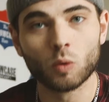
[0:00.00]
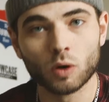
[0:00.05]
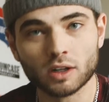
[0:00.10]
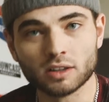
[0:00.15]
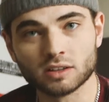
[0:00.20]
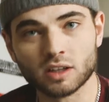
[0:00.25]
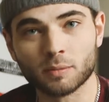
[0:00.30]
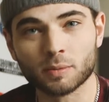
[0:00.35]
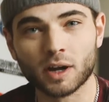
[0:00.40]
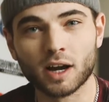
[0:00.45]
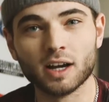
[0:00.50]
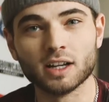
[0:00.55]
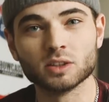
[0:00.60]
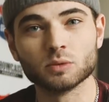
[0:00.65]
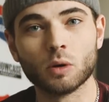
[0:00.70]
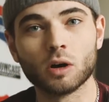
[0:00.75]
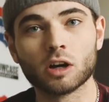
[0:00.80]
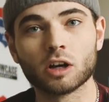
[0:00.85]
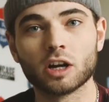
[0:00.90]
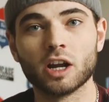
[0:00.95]
What is up,
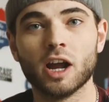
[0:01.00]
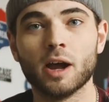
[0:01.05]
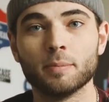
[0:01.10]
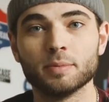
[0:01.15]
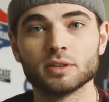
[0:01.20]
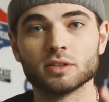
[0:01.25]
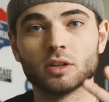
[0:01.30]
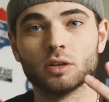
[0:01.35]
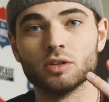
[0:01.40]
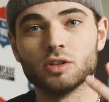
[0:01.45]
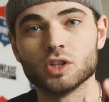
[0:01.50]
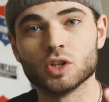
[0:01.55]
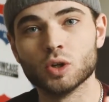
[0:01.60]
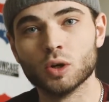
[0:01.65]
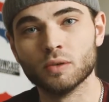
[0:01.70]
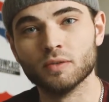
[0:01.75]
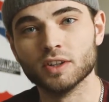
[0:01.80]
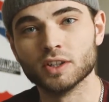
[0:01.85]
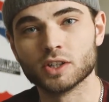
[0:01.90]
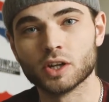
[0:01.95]
guys? Welcome to episode
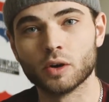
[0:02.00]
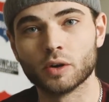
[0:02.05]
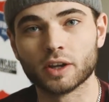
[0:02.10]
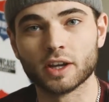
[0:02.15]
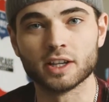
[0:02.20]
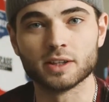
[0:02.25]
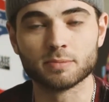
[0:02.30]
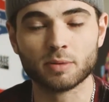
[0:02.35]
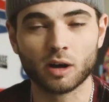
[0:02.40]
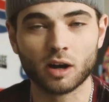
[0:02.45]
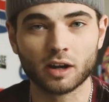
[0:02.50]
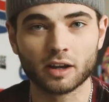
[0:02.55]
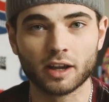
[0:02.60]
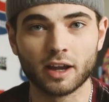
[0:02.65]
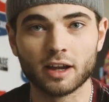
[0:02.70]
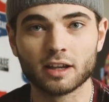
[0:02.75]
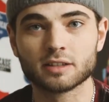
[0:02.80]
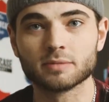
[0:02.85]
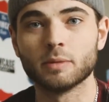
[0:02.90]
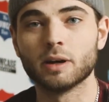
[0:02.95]
2 of the Showcase
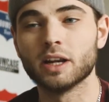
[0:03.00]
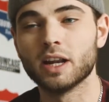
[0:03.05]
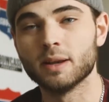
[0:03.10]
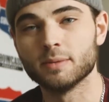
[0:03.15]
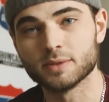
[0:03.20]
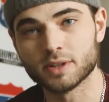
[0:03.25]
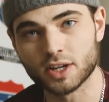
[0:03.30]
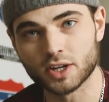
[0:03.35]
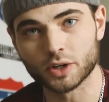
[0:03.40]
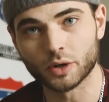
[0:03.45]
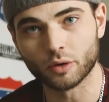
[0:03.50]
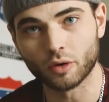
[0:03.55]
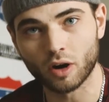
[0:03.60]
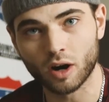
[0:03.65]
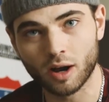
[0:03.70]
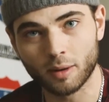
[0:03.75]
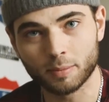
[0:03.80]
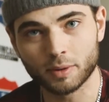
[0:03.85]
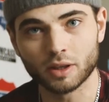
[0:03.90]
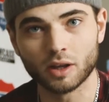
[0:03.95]
podcast. My name's Andrew
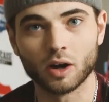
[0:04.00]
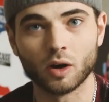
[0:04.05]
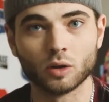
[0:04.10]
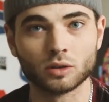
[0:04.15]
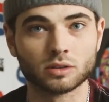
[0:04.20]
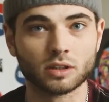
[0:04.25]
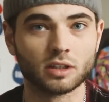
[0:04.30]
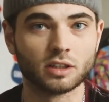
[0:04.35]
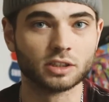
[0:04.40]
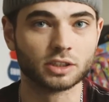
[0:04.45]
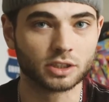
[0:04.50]
Karapi, the host of the